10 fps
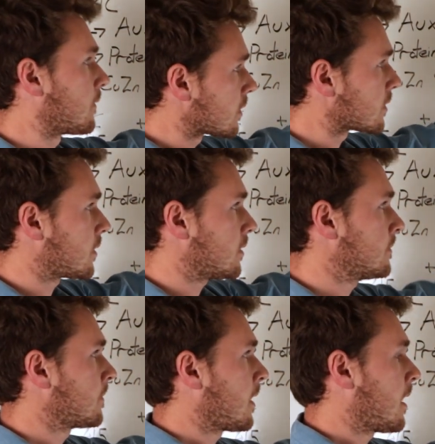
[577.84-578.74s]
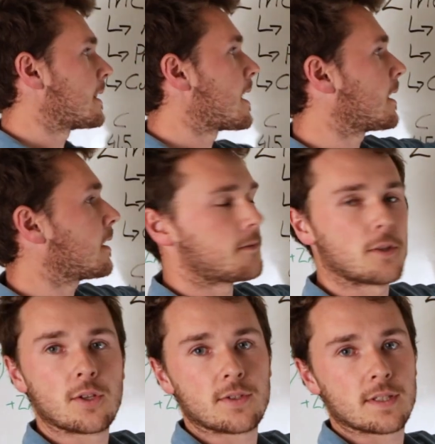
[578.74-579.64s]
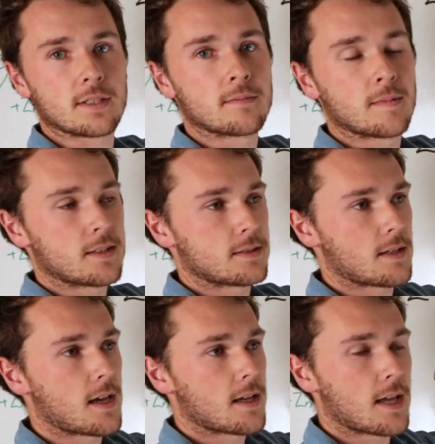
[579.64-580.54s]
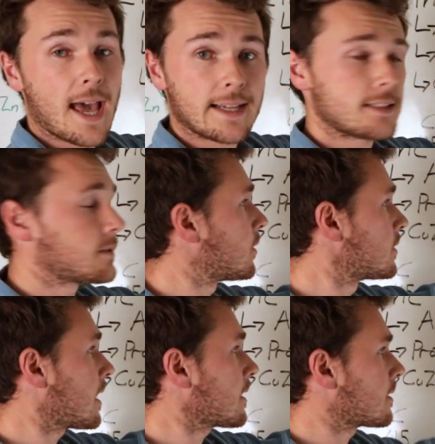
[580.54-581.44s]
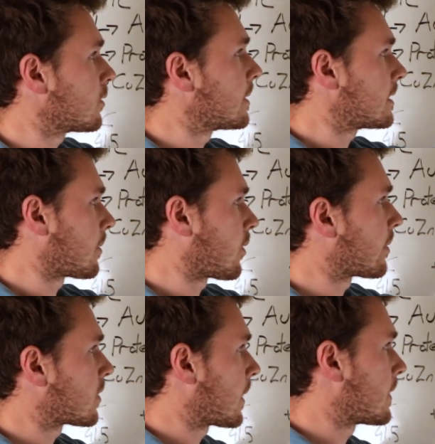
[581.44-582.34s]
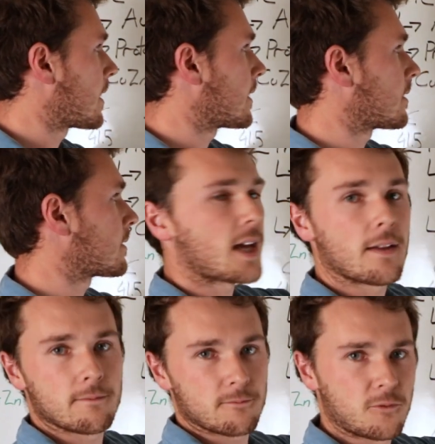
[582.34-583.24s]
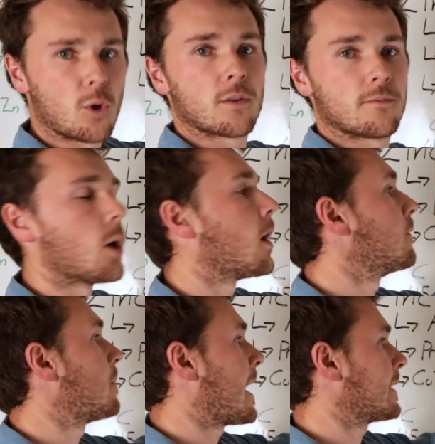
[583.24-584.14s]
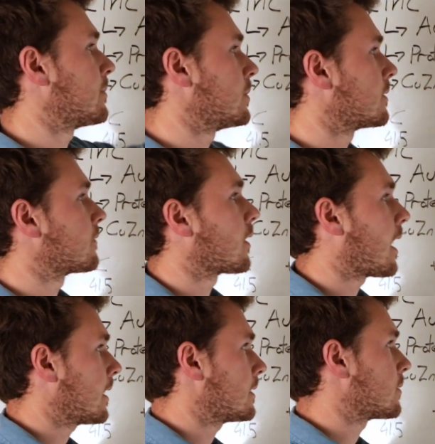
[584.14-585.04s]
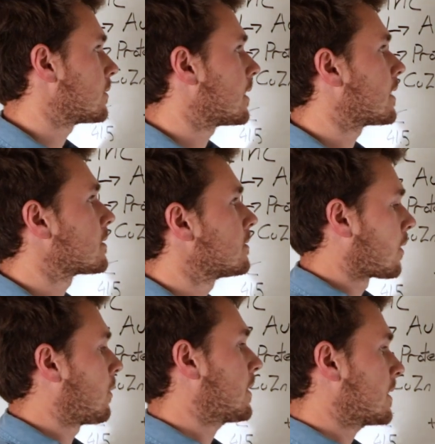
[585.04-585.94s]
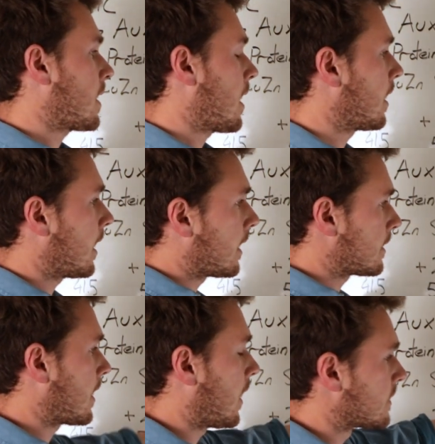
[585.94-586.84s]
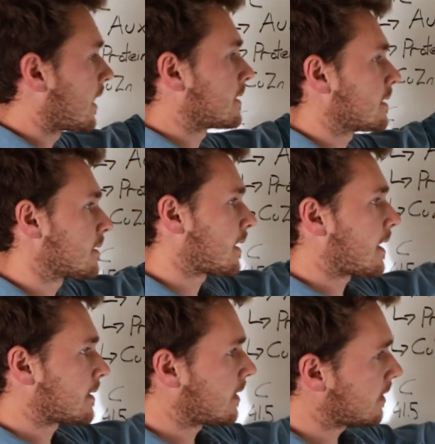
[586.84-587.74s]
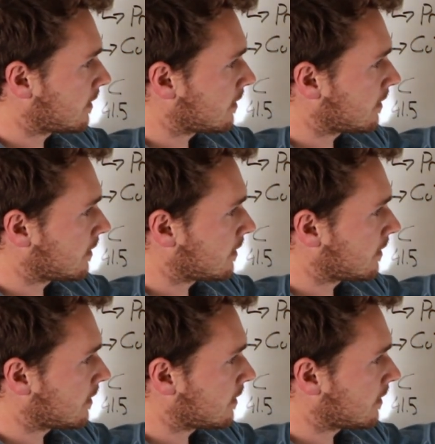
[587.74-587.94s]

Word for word: for your soil. And then if you're using, say, a Haney soil test, it'll be somewhere in between there. We'll say 4 to 5 parts per million for a Haney soil test. So what this tells us is that,